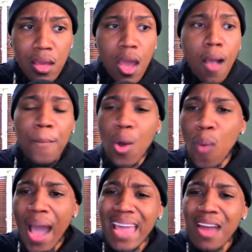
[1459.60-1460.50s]
But
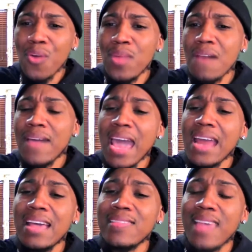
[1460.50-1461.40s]
why y'all don't never have
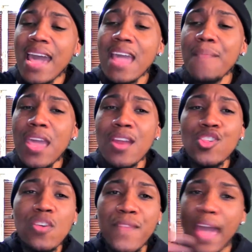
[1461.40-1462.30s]
that same
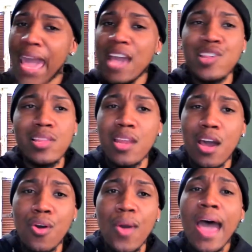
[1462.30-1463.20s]
energy for Ashley
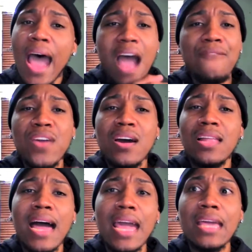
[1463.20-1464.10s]
though? I feel
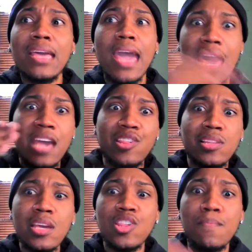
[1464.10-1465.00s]
like
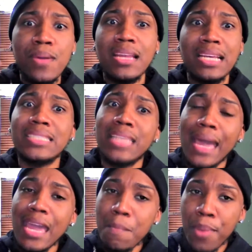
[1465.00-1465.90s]
Ashley should be in that
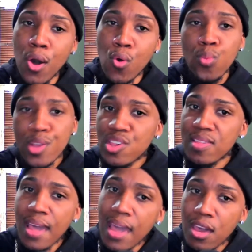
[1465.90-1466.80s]
same boat with
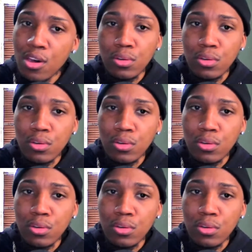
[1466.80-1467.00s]
Gizelle.